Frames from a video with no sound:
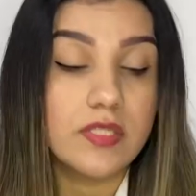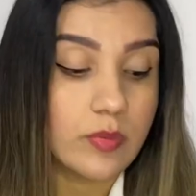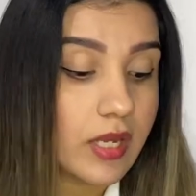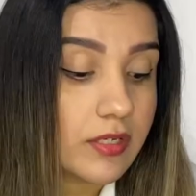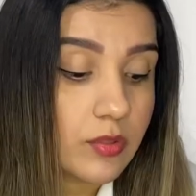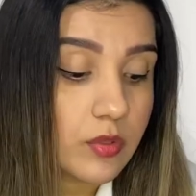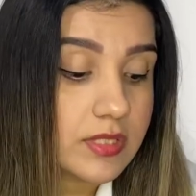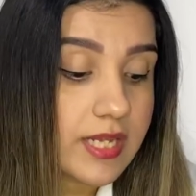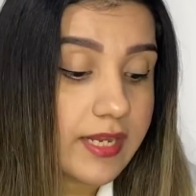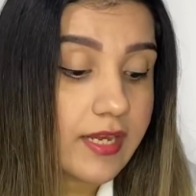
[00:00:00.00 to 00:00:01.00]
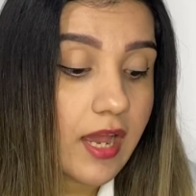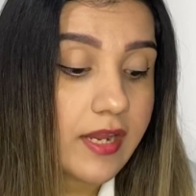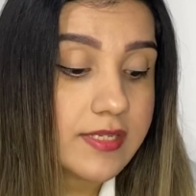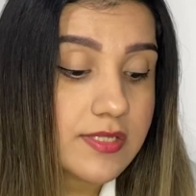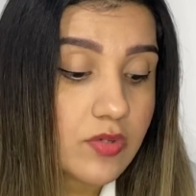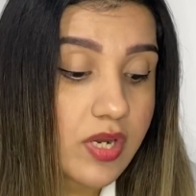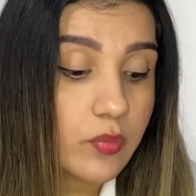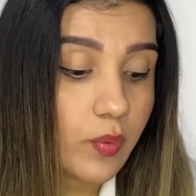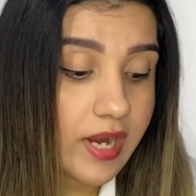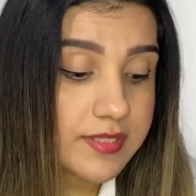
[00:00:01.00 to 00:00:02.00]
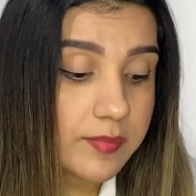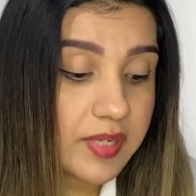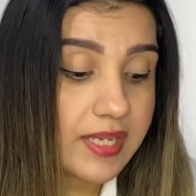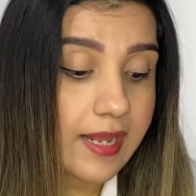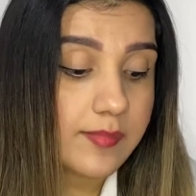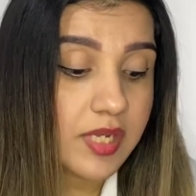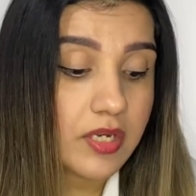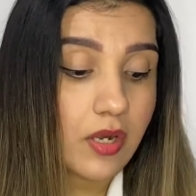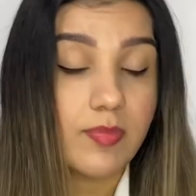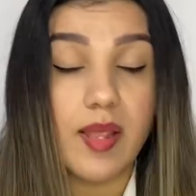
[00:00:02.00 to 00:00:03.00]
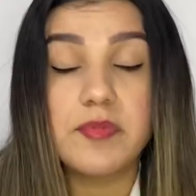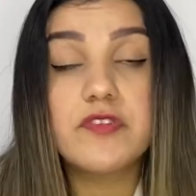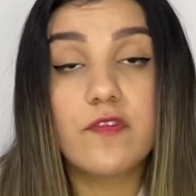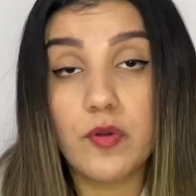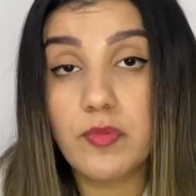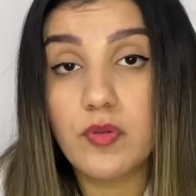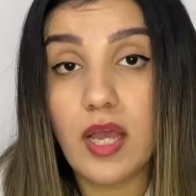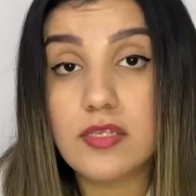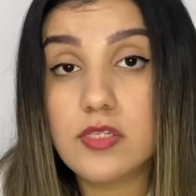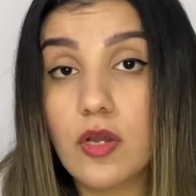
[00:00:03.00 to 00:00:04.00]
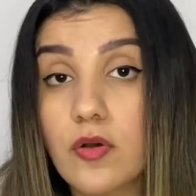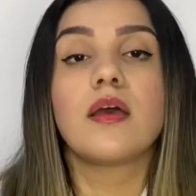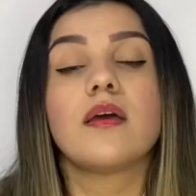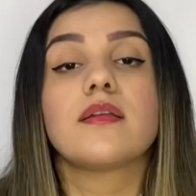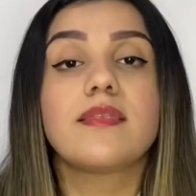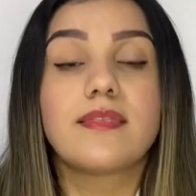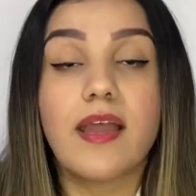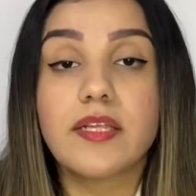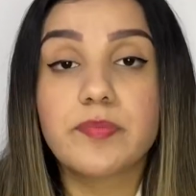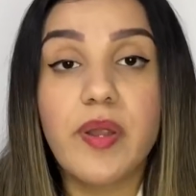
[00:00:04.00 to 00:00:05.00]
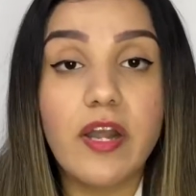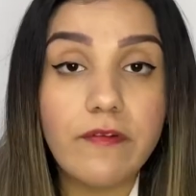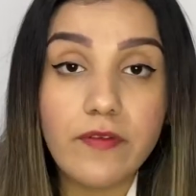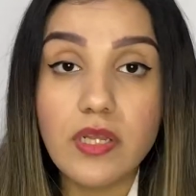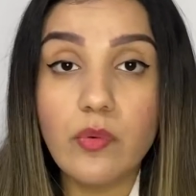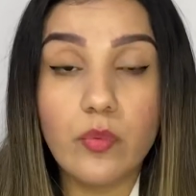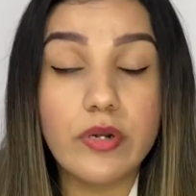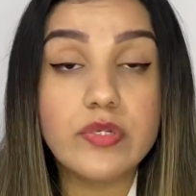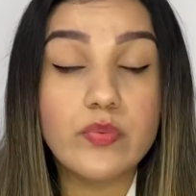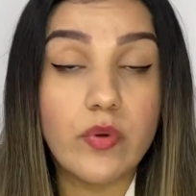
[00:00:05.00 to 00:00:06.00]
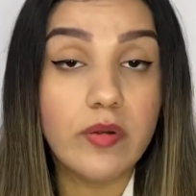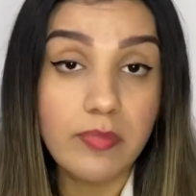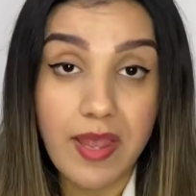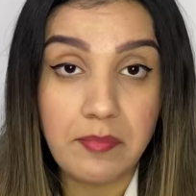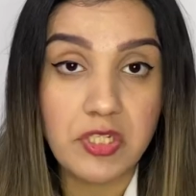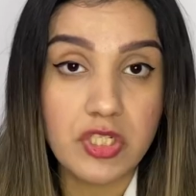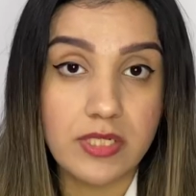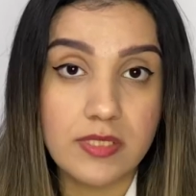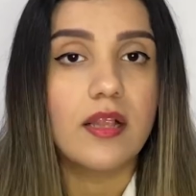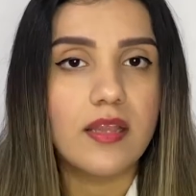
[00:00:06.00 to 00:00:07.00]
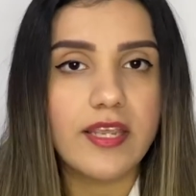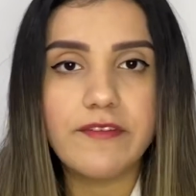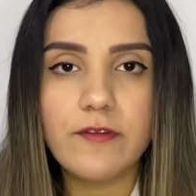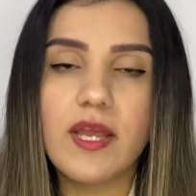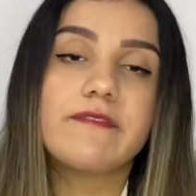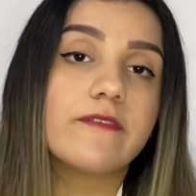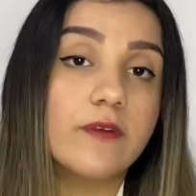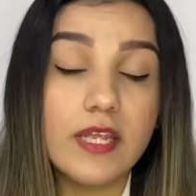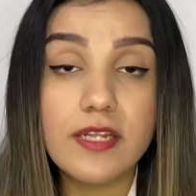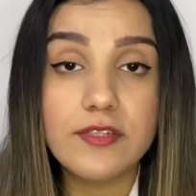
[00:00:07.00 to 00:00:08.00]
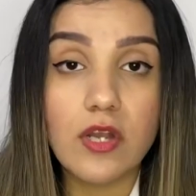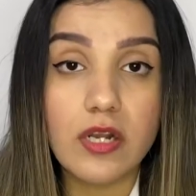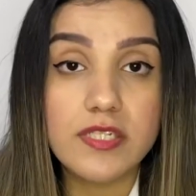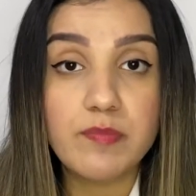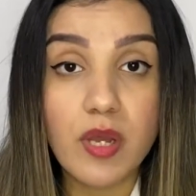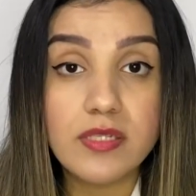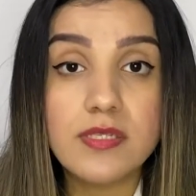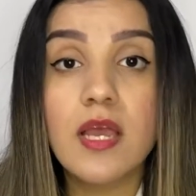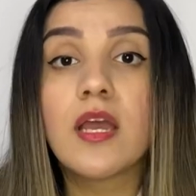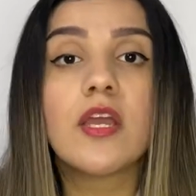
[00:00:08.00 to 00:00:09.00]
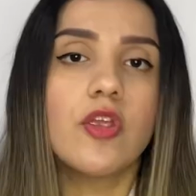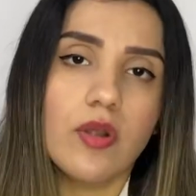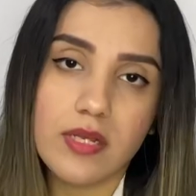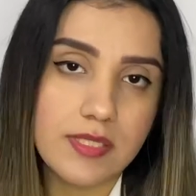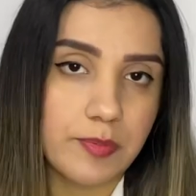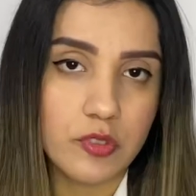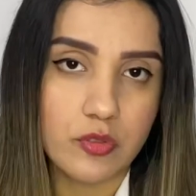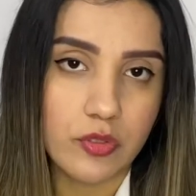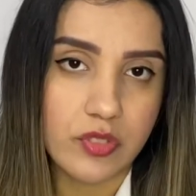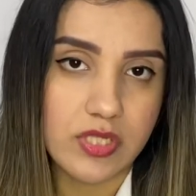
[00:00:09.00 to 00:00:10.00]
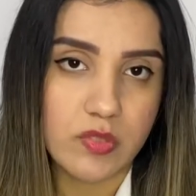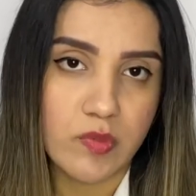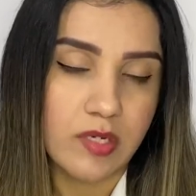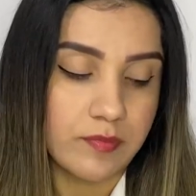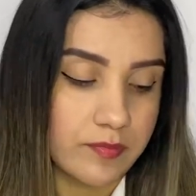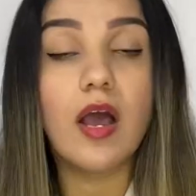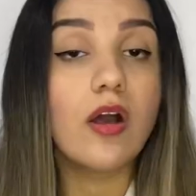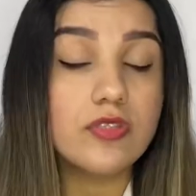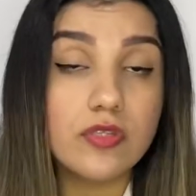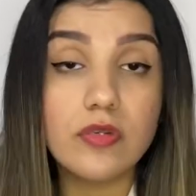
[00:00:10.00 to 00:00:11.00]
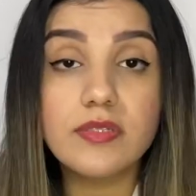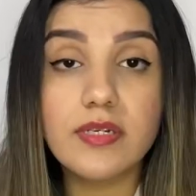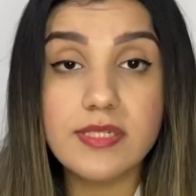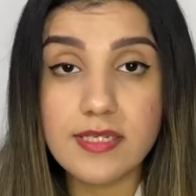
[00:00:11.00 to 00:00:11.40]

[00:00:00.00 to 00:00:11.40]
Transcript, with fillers: one contains high-strength vitamin and mineral blemish formula, so that perfectly works for blemishes. Like if you have really dark spots, you're not supposed to use this one. Also, there is a